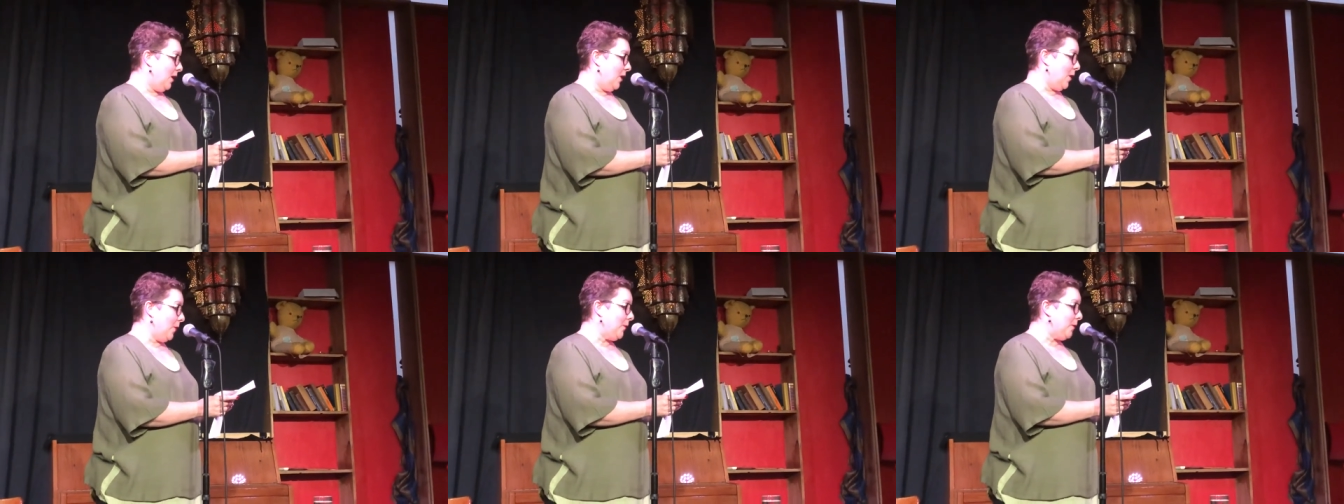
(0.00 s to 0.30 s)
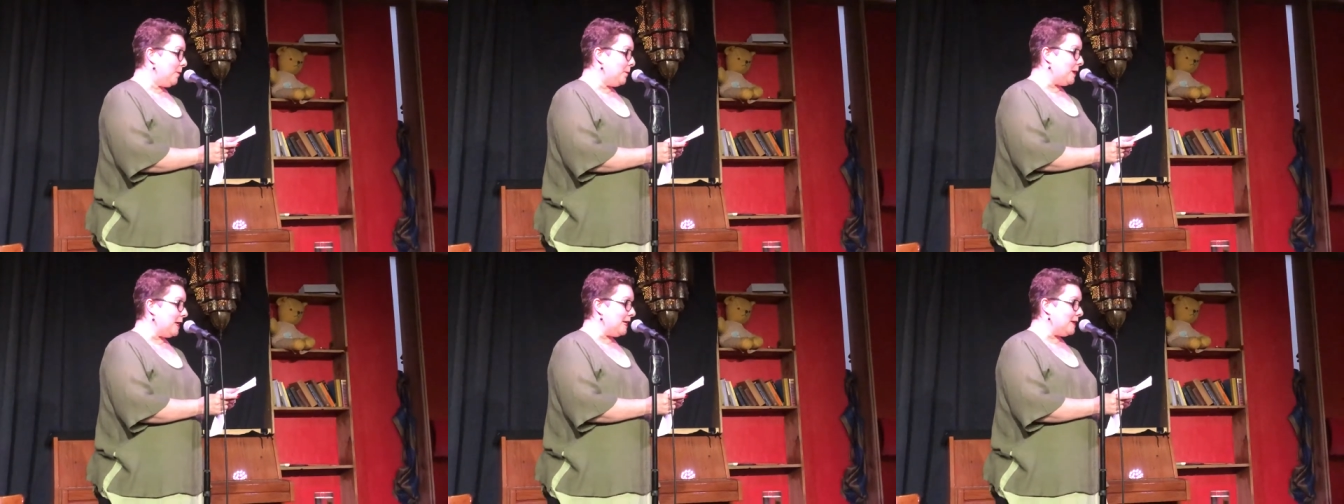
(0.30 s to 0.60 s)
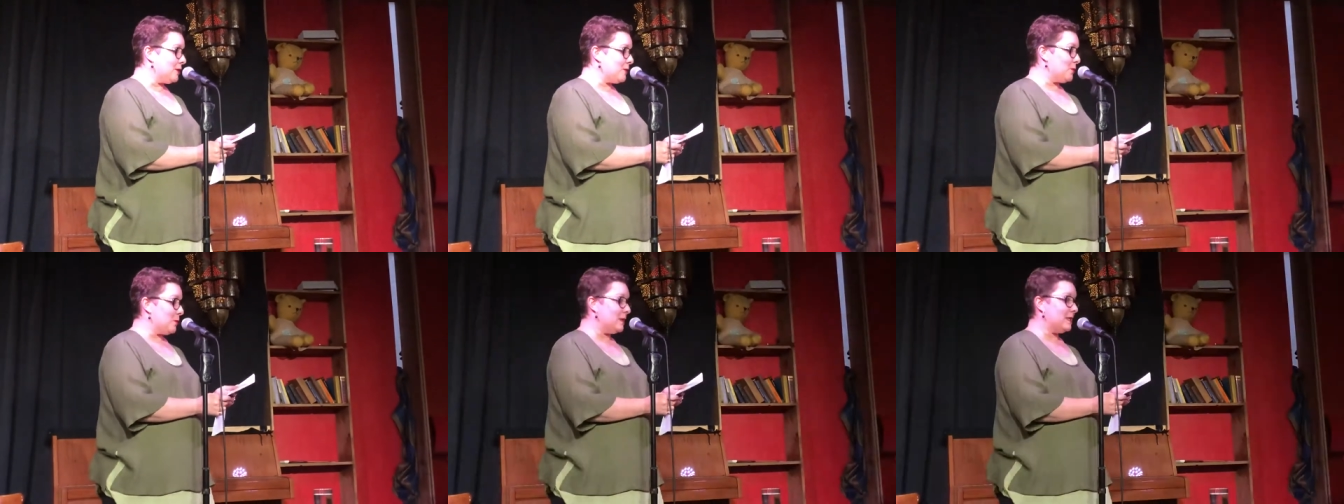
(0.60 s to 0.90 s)
On the
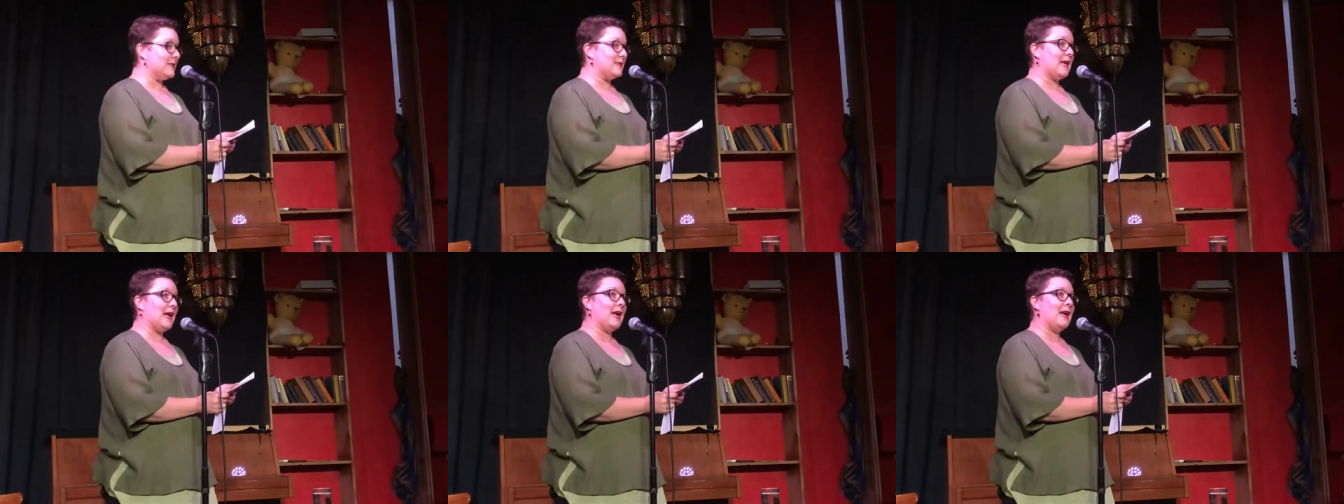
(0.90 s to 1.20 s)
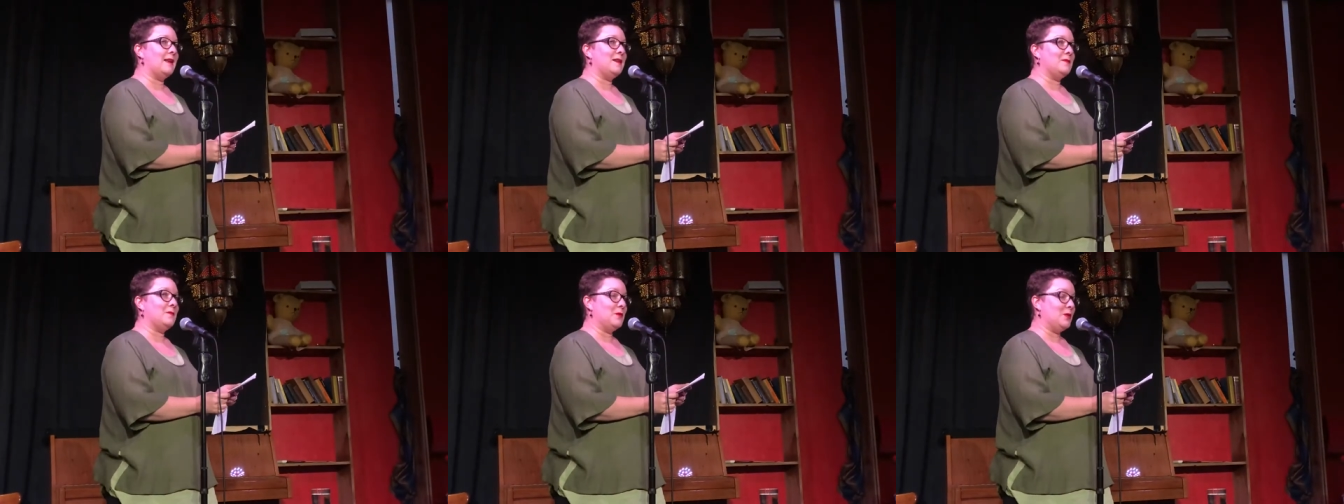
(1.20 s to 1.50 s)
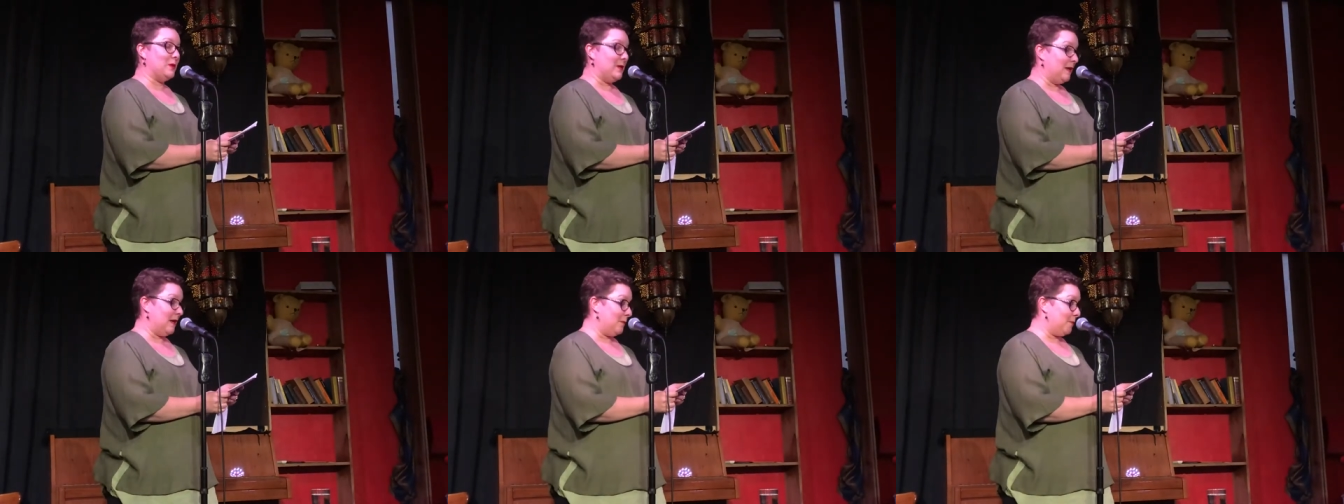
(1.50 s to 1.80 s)
beach with sand
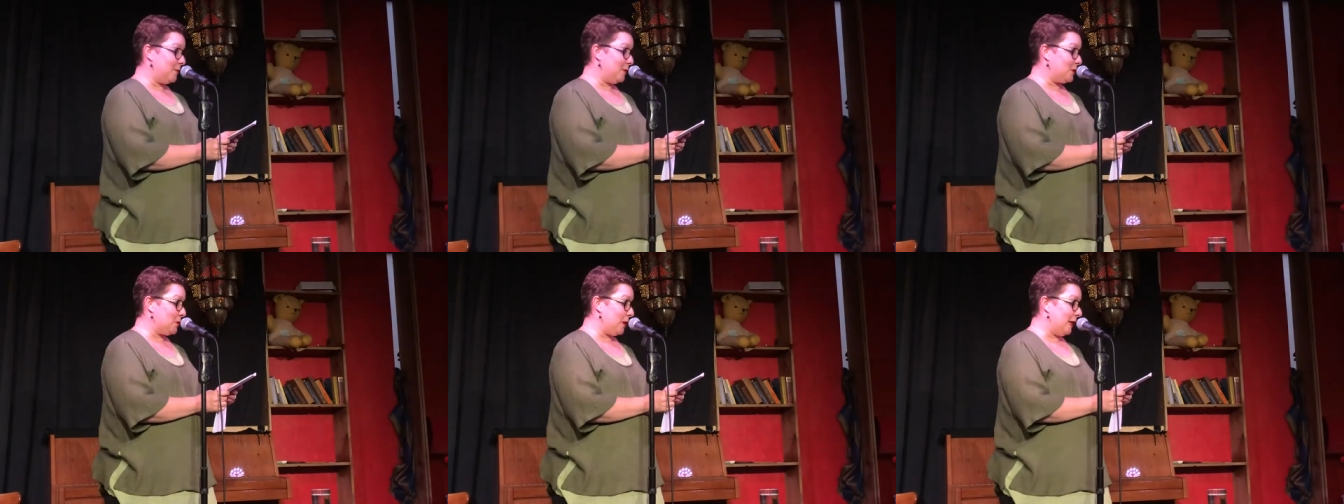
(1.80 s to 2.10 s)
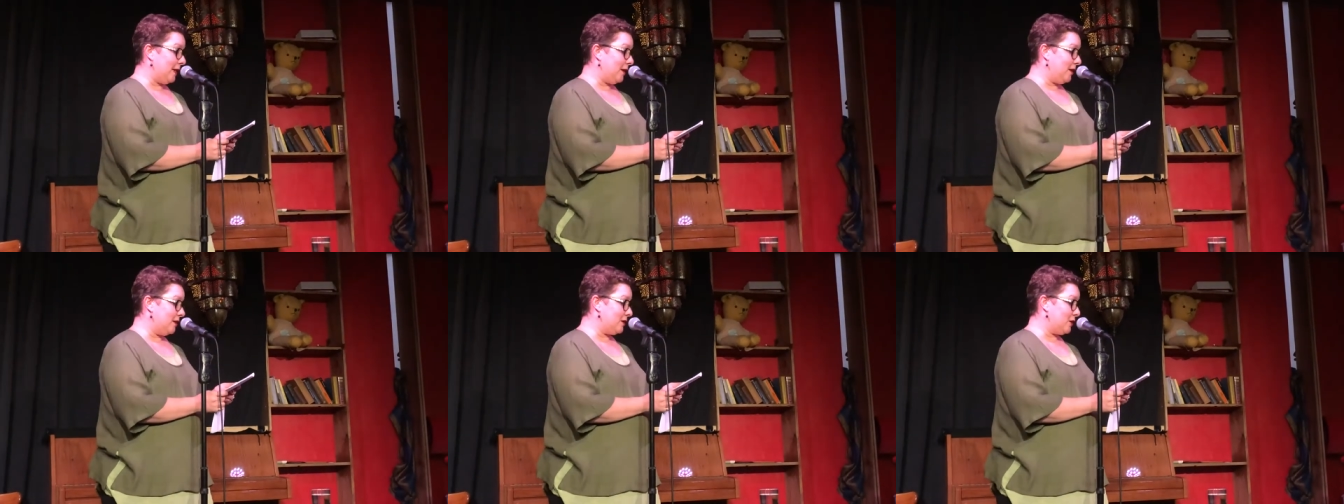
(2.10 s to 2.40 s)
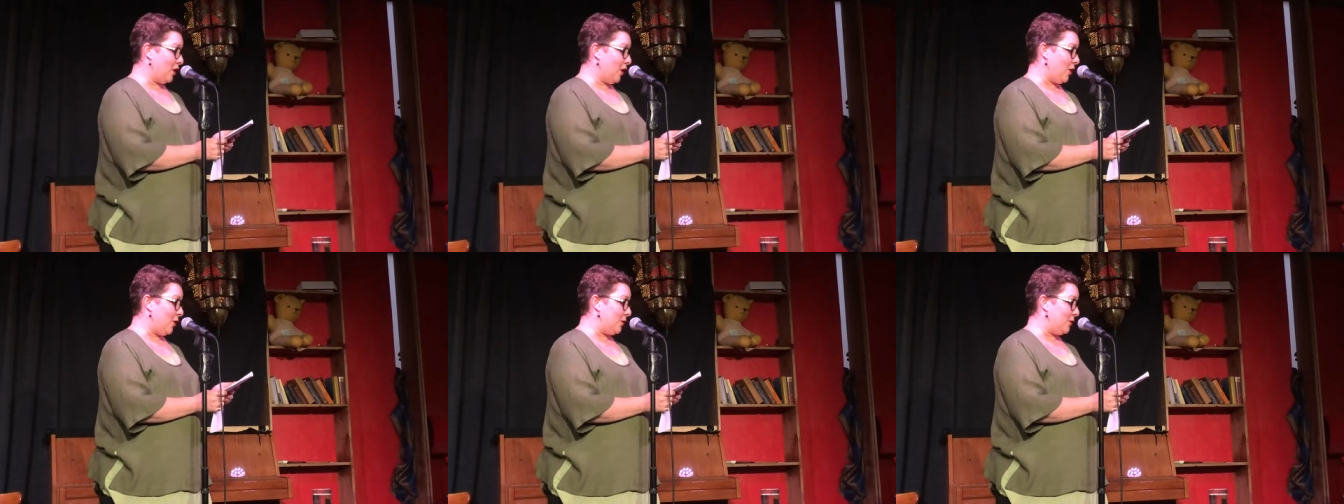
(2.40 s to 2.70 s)
between her
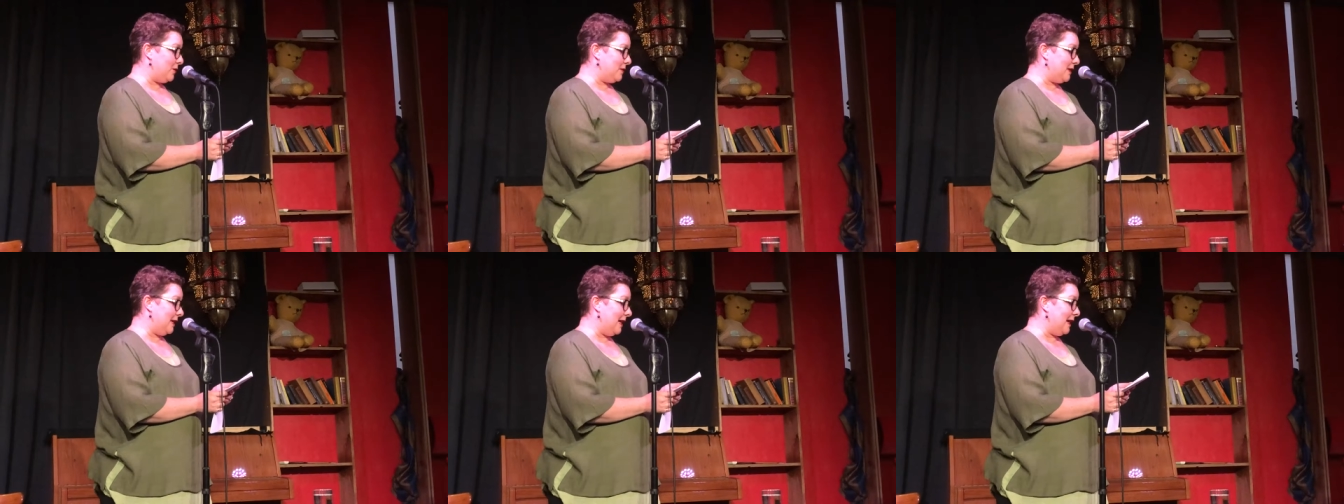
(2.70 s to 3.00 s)
toes